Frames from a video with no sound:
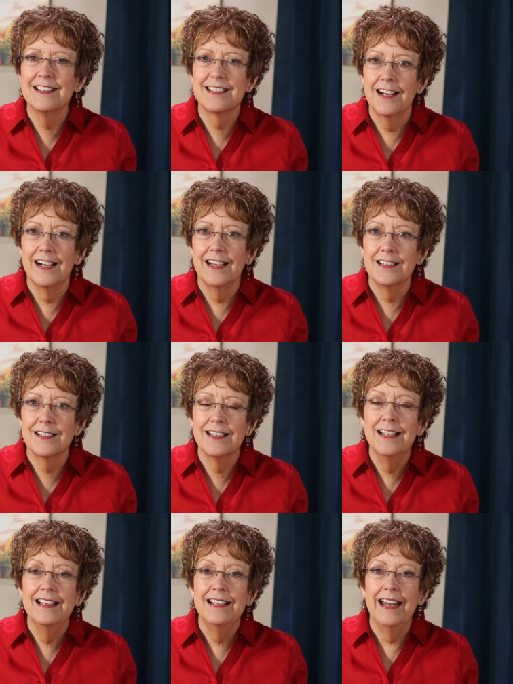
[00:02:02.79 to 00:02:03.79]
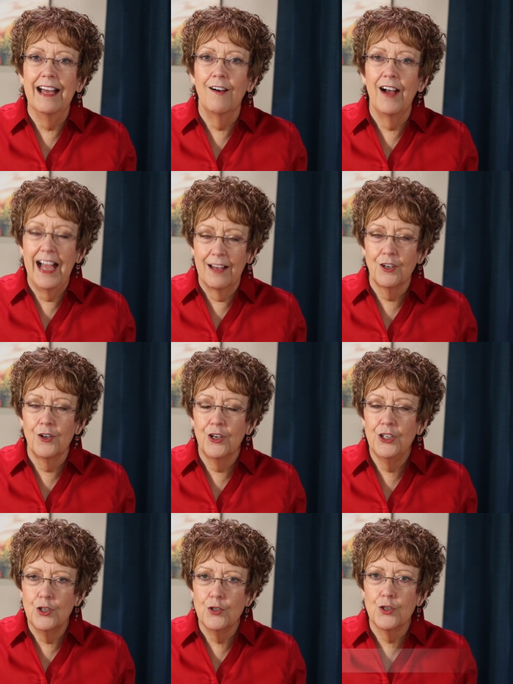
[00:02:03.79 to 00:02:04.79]
his eyes. Now, out on
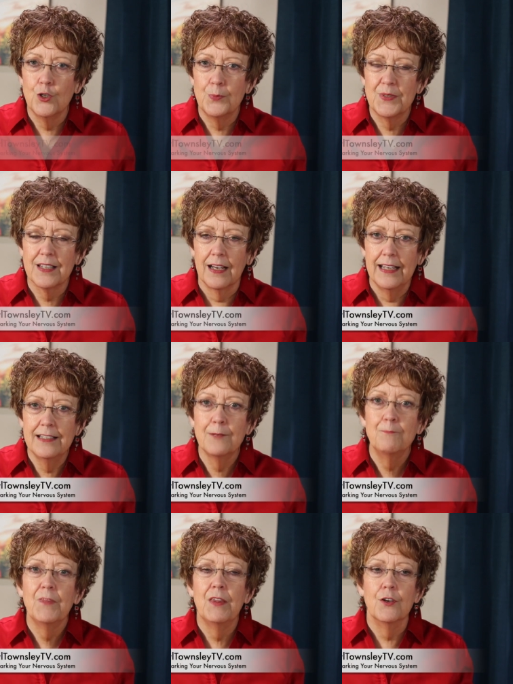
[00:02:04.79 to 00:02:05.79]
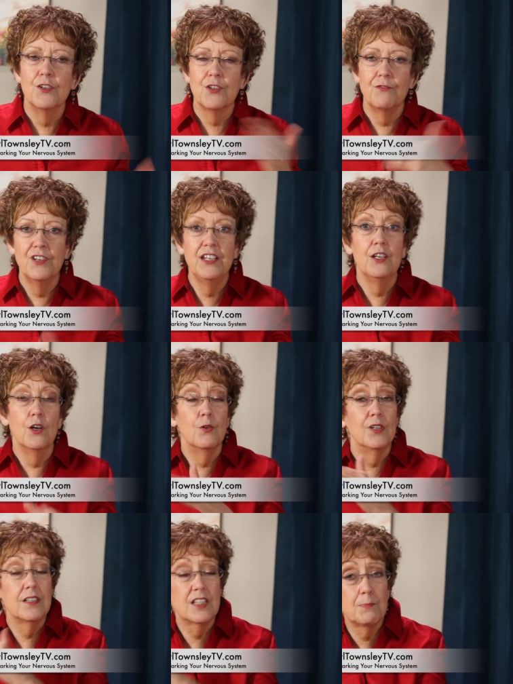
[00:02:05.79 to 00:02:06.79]
our YouTube site, there's a video
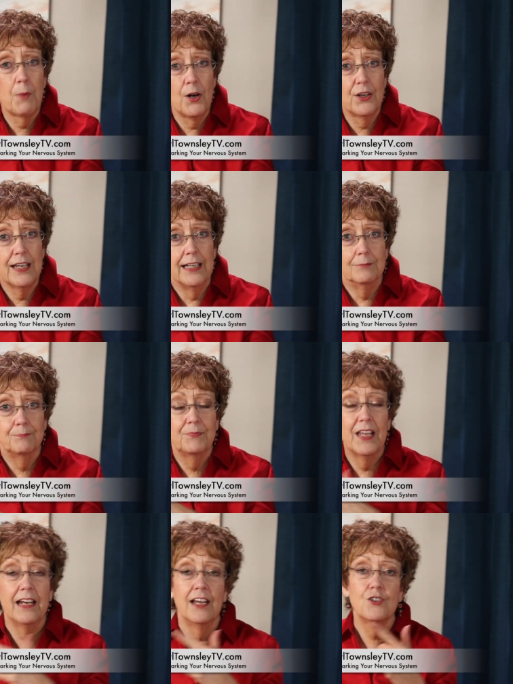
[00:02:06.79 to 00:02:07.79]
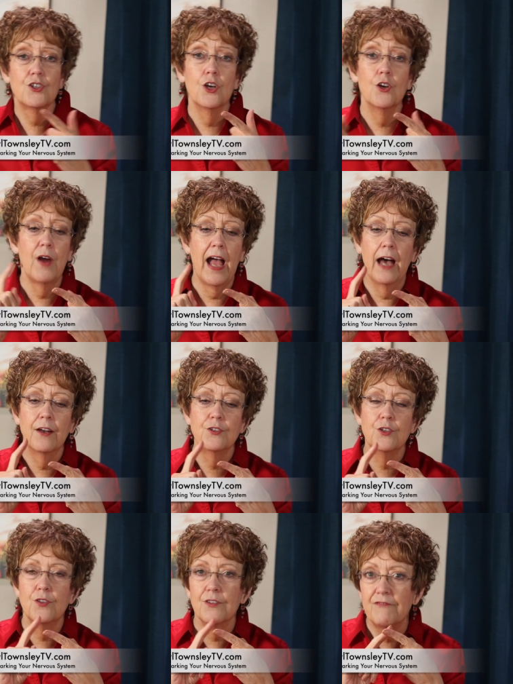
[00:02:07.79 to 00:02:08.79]
on sparking, and I show how to
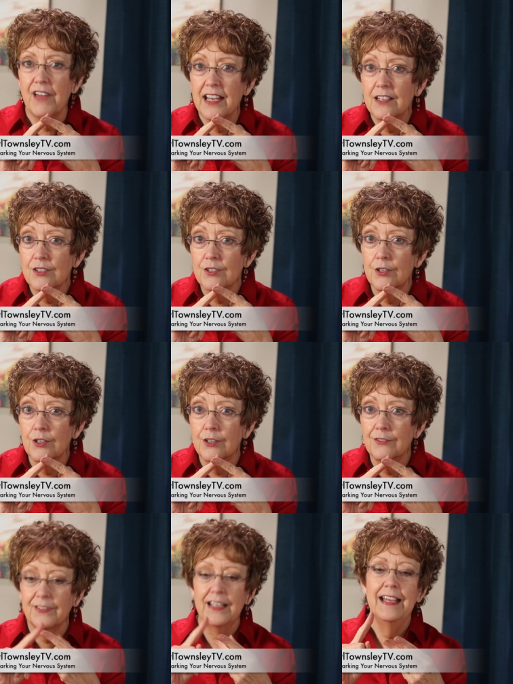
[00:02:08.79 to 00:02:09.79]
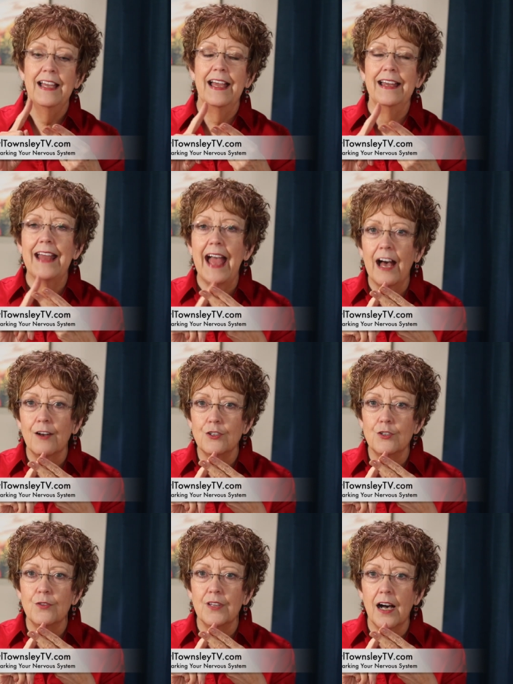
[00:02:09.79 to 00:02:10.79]
do the vagus nerve and how to
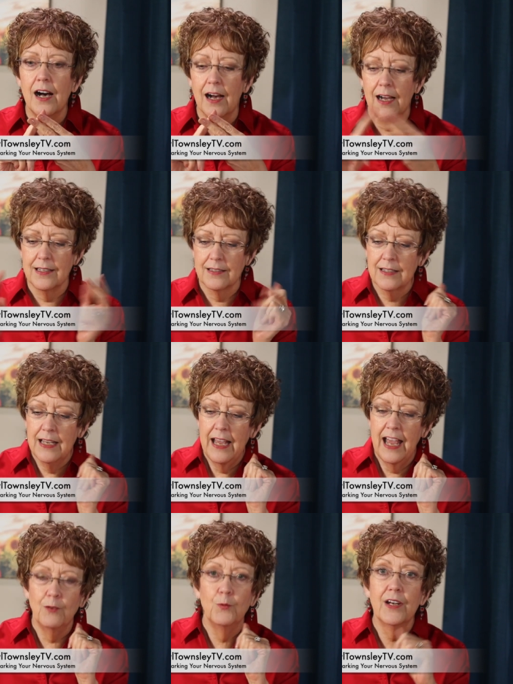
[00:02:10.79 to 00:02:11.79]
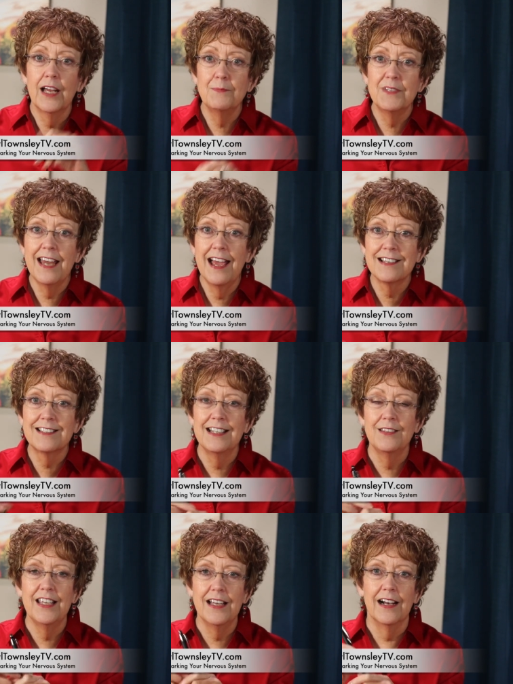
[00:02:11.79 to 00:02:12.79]
do the eyes. And when I'm
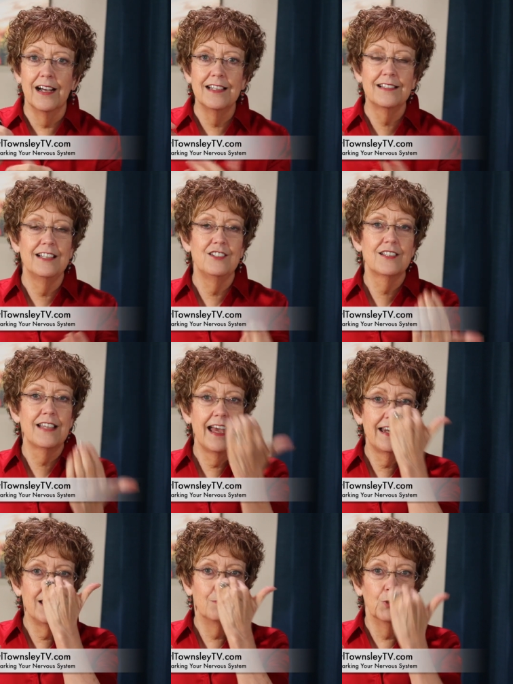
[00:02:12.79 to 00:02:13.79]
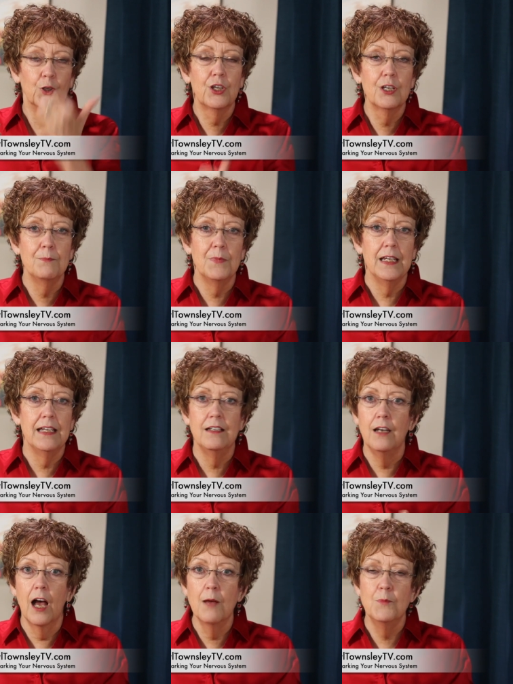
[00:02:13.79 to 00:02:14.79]
testing the eyes, I just had him look at me,
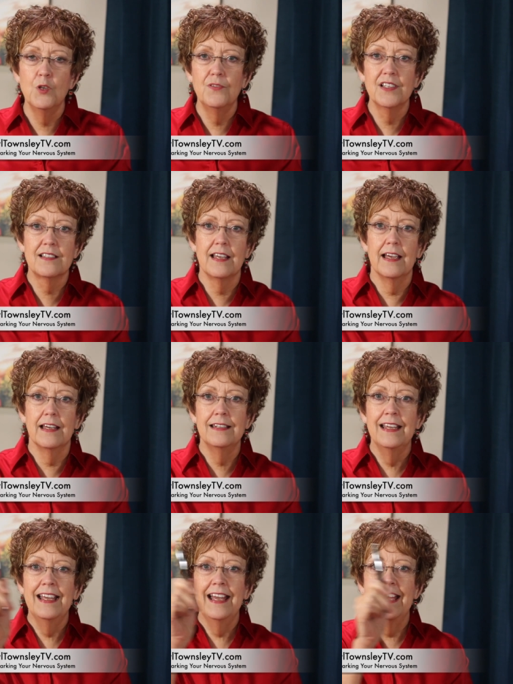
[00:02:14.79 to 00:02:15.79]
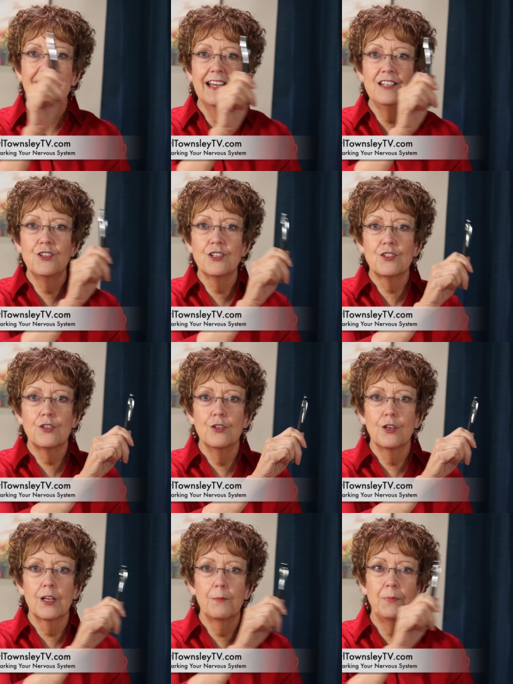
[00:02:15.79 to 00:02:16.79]
not move his head, and I just
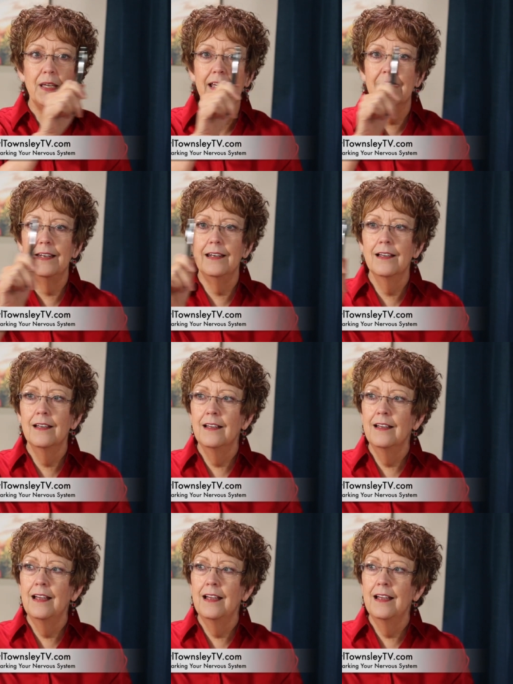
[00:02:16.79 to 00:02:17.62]
took a pin